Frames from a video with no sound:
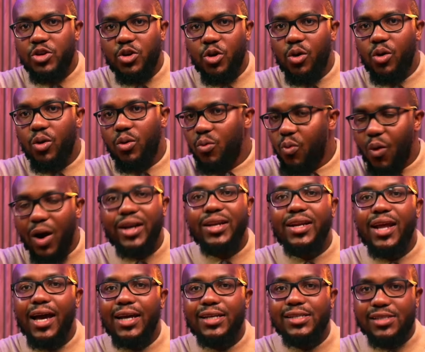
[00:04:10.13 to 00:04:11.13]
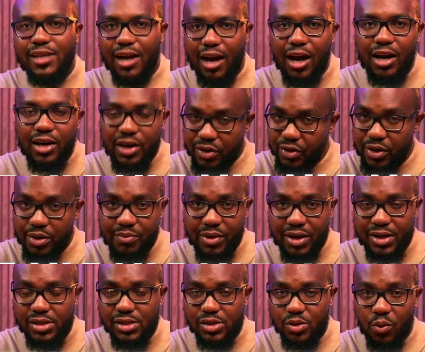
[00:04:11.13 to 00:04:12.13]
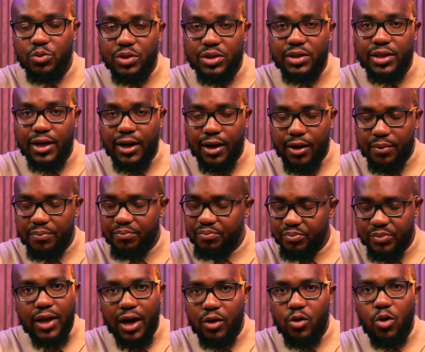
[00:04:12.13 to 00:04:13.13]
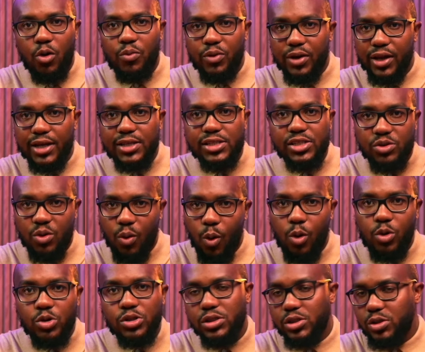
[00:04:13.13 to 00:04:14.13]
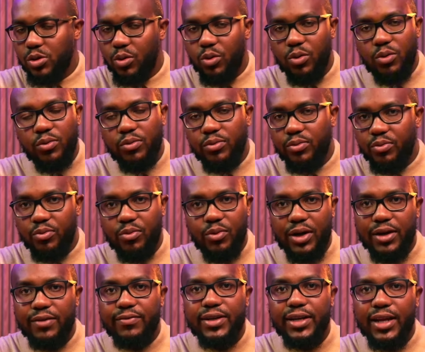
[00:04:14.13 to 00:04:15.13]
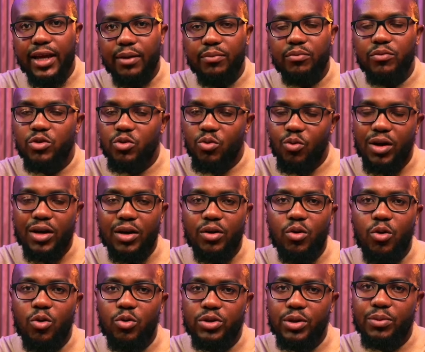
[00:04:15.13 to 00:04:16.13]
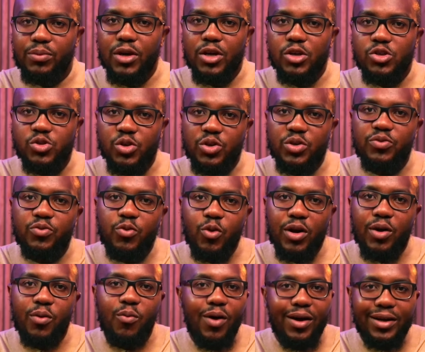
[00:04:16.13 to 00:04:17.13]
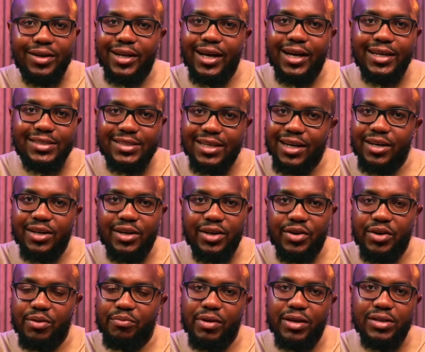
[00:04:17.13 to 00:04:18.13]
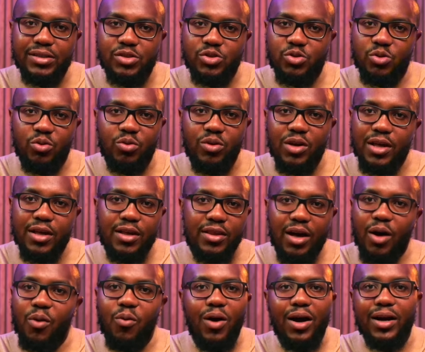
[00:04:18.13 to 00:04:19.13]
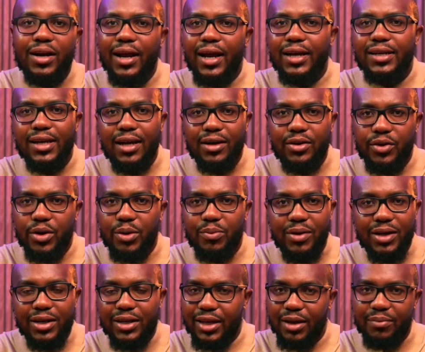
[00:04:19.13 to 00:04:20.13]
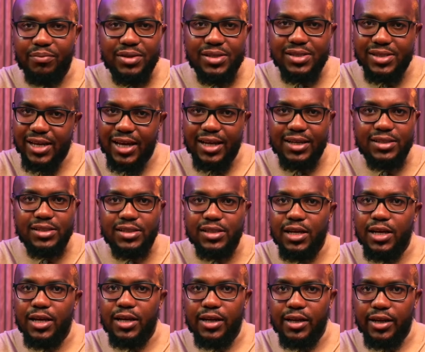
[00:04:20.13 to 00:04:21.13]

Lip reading: your one night agreement with the accommodation host or whatever name you want to call them. So you've got a one night agreement. So that one night agreement can be sent